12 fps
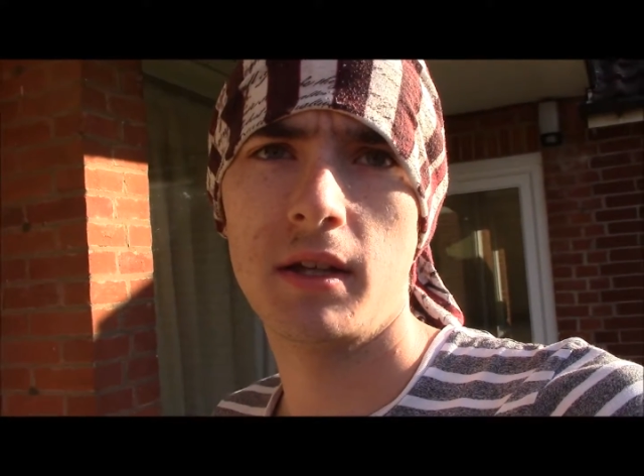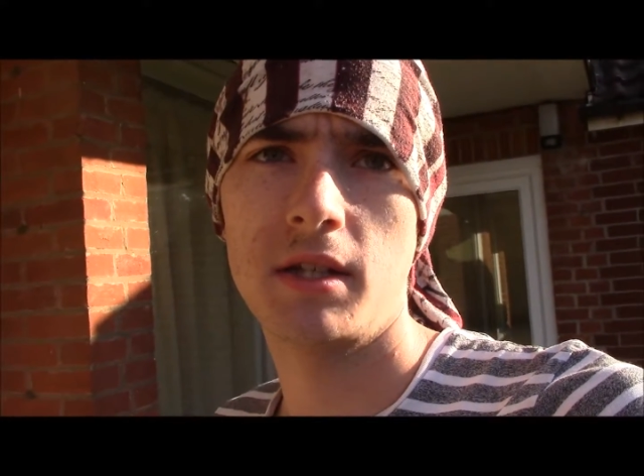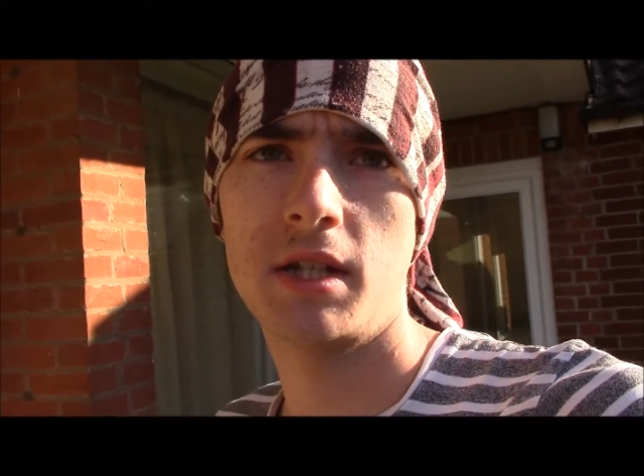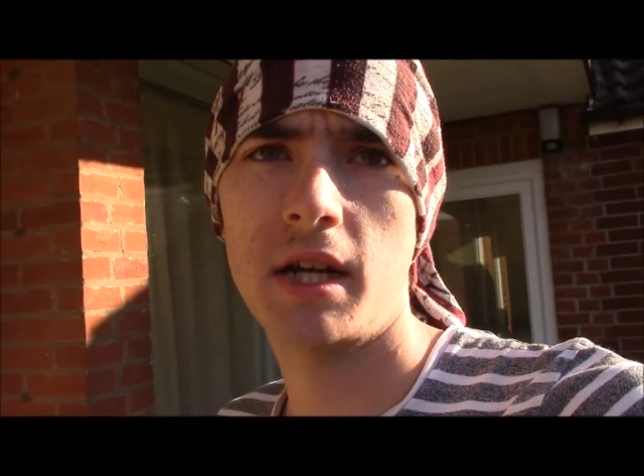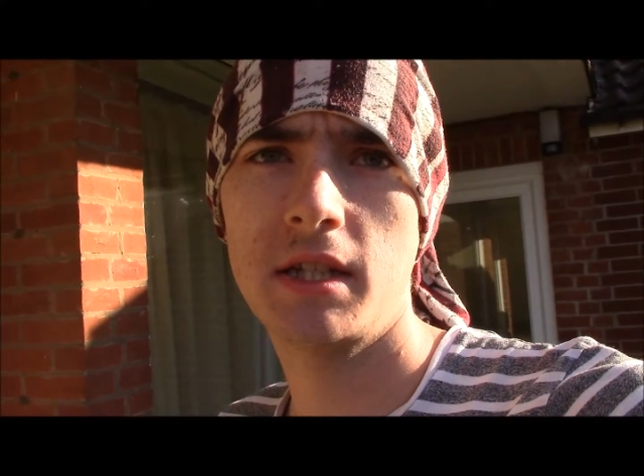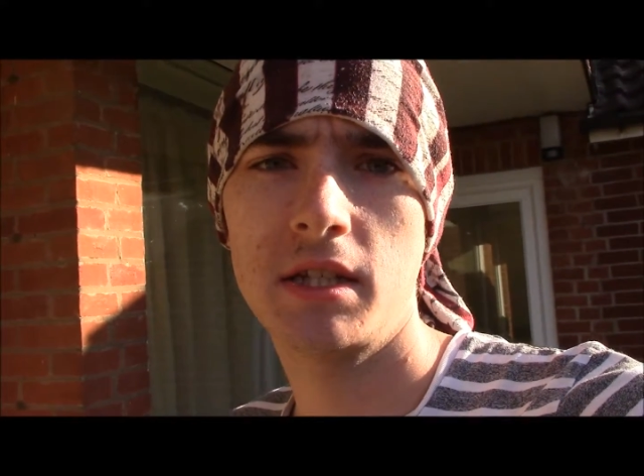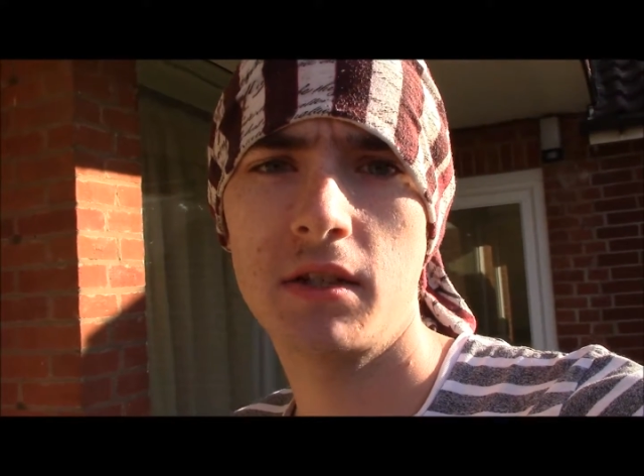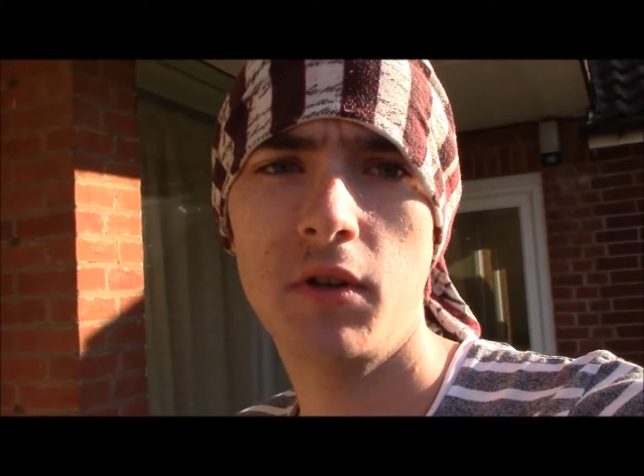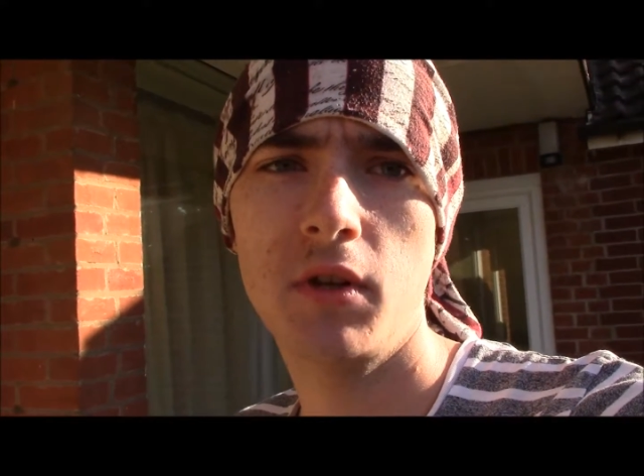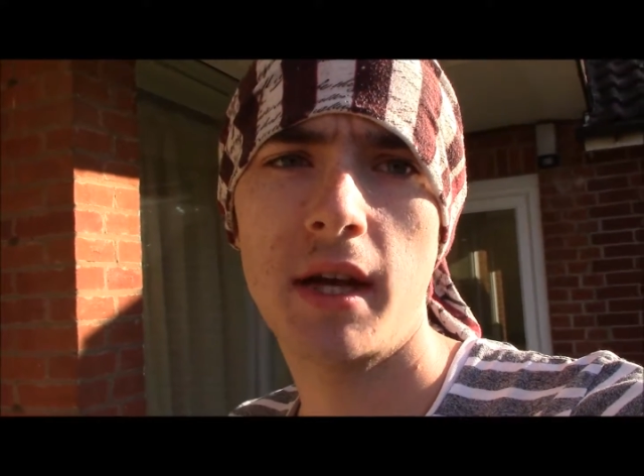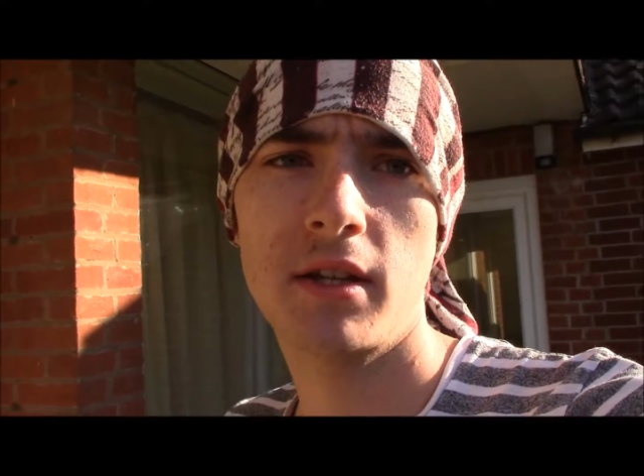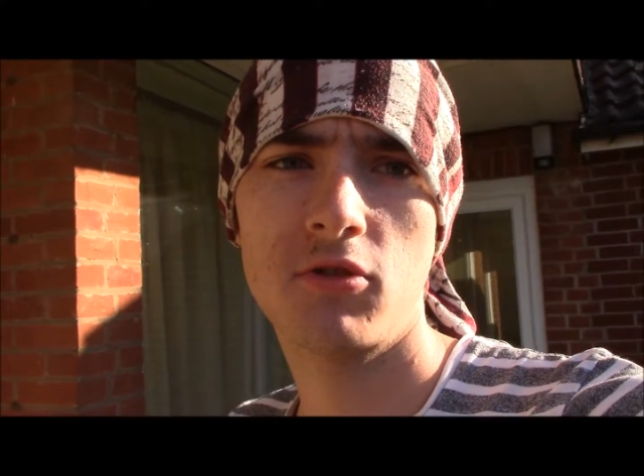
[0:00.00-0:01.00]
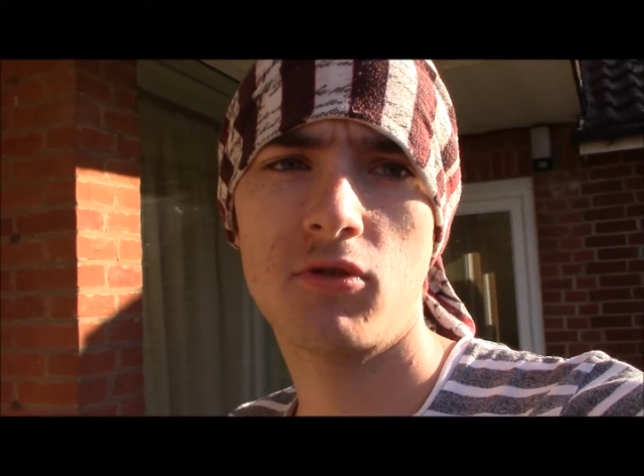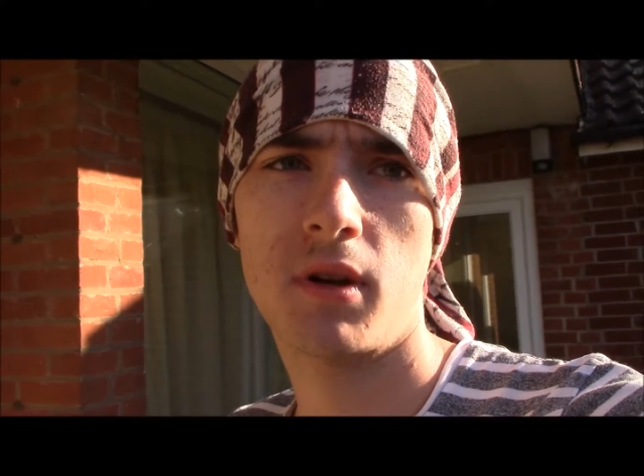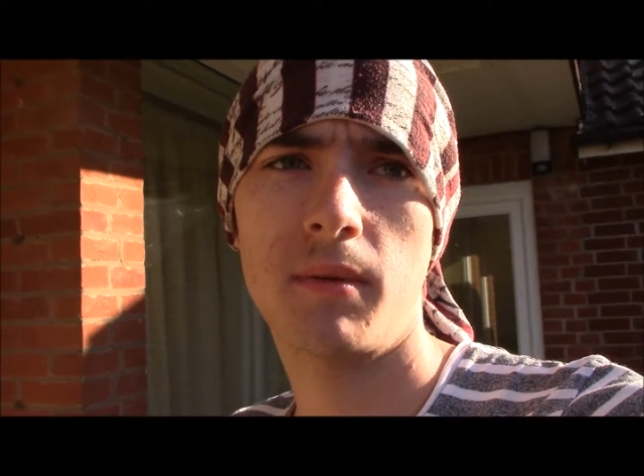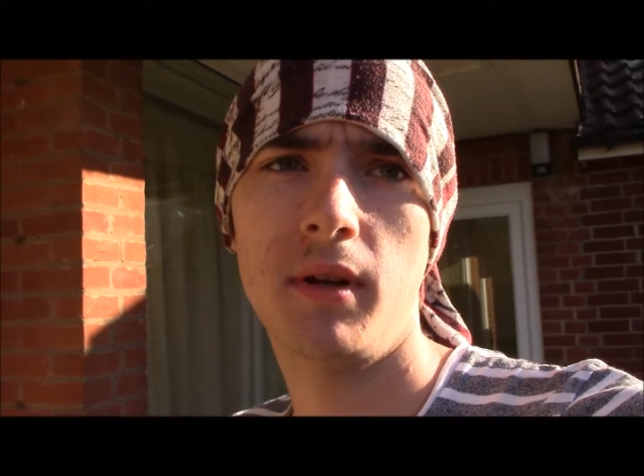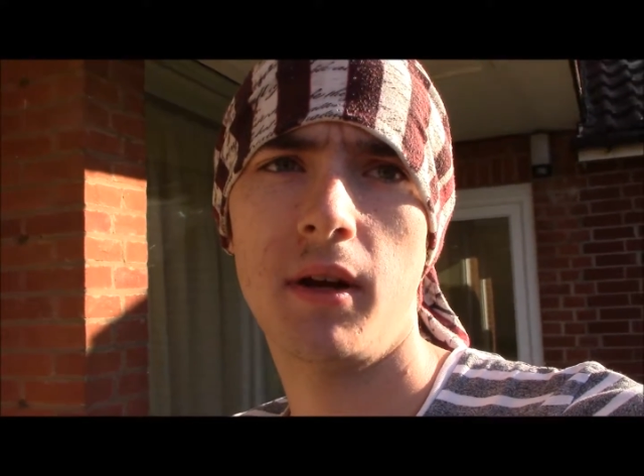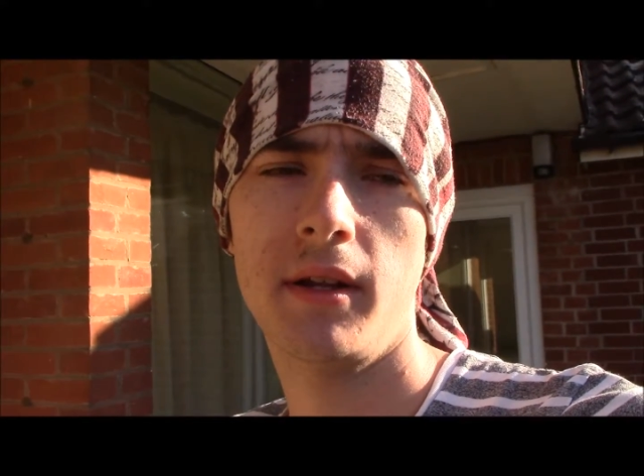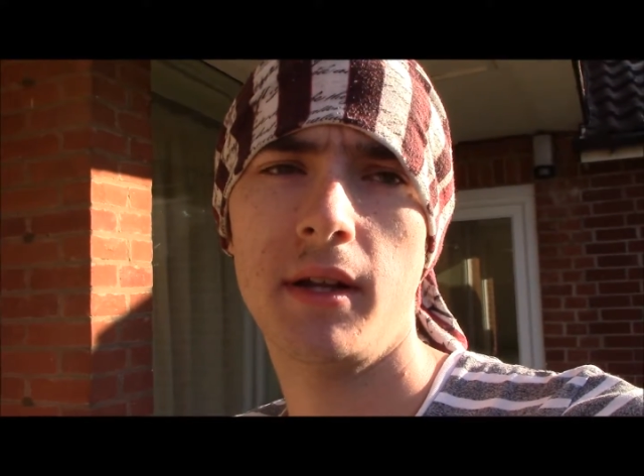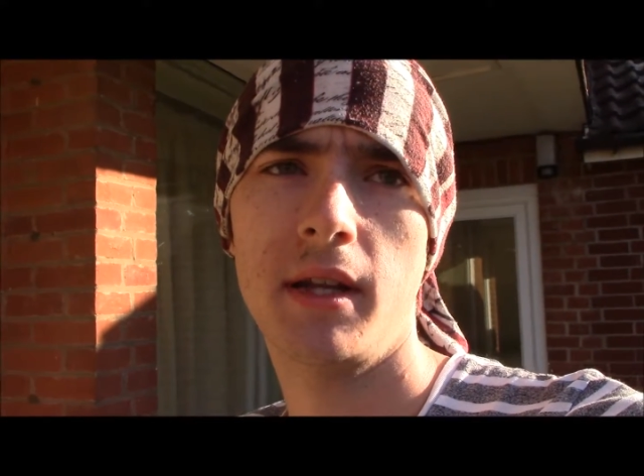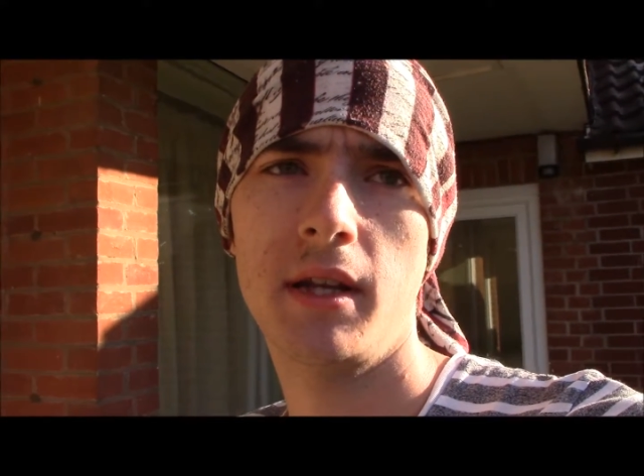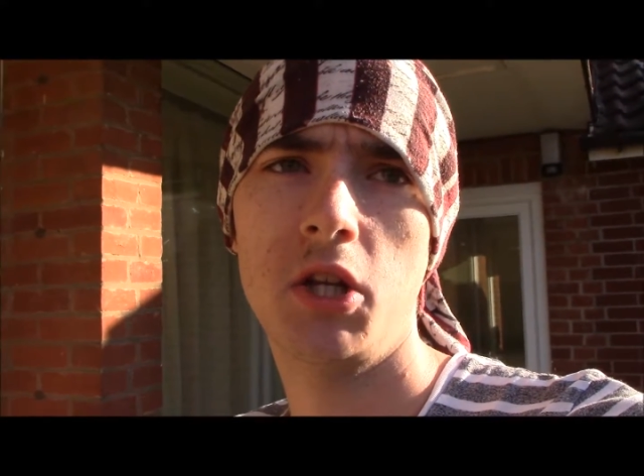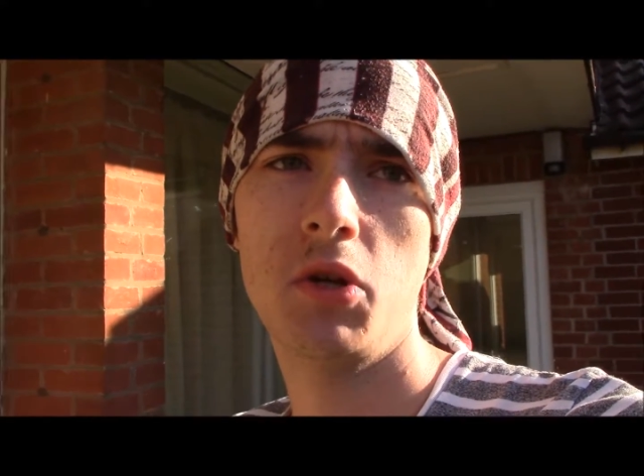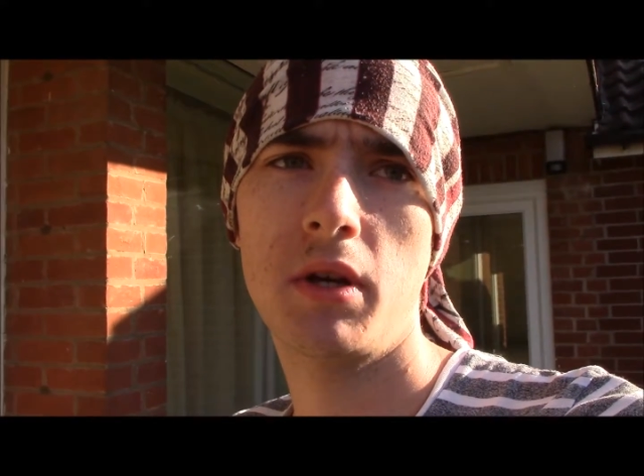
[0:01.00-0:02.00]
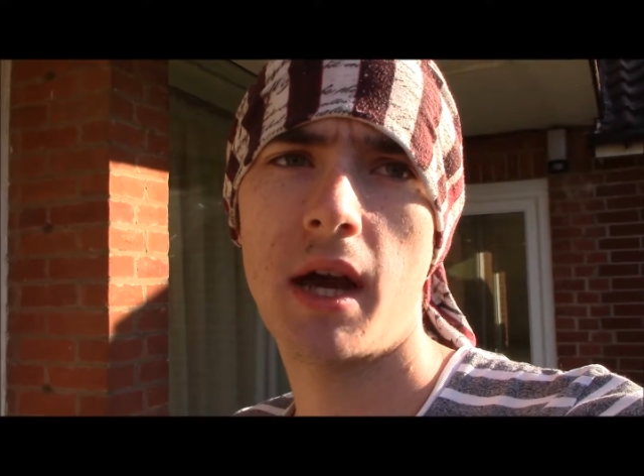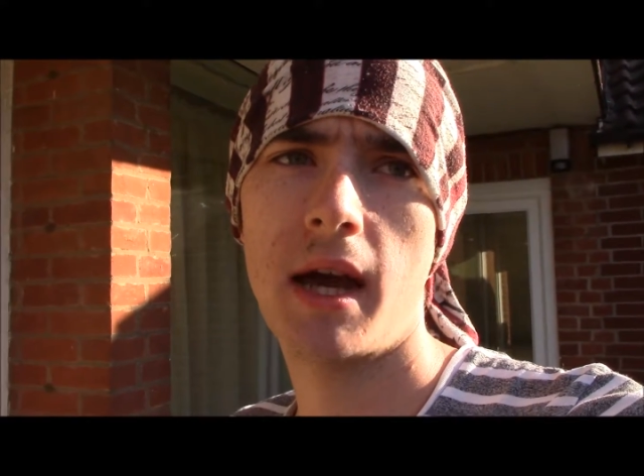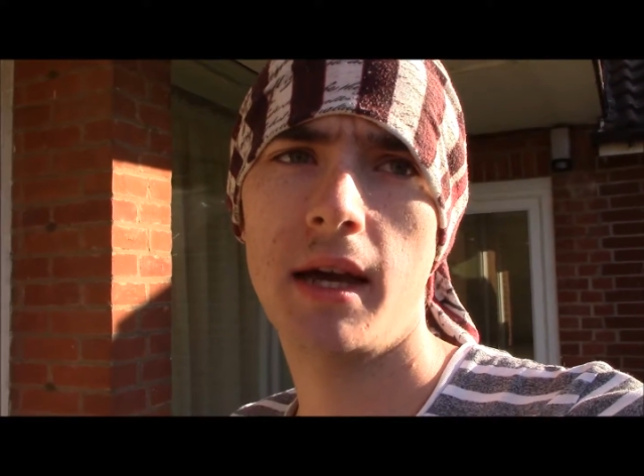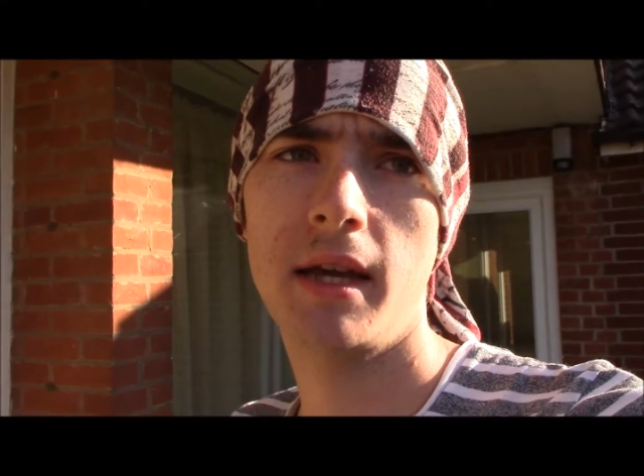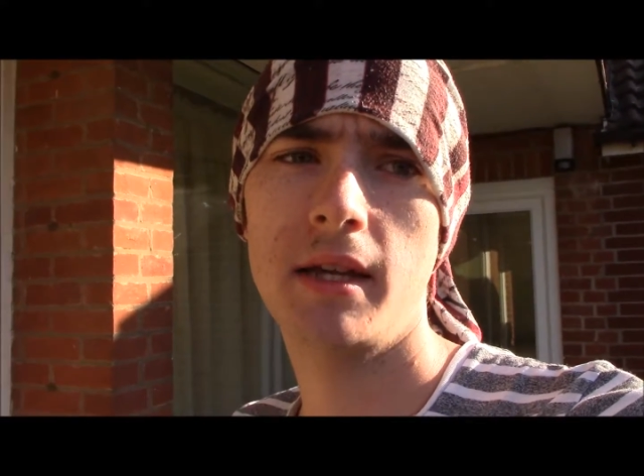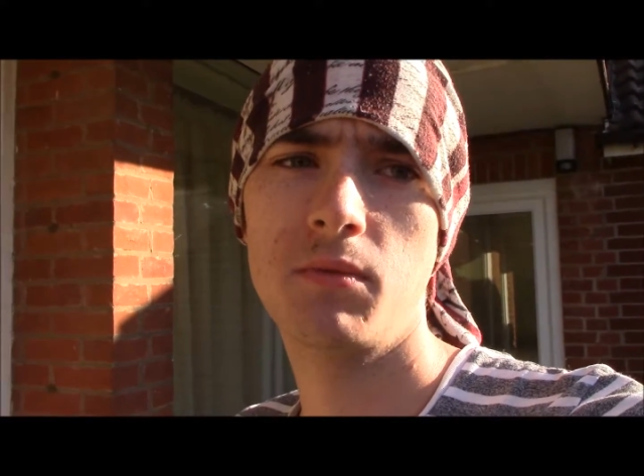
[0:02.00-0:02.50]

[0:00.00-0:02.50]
chances of you getting struck by lightning in the UK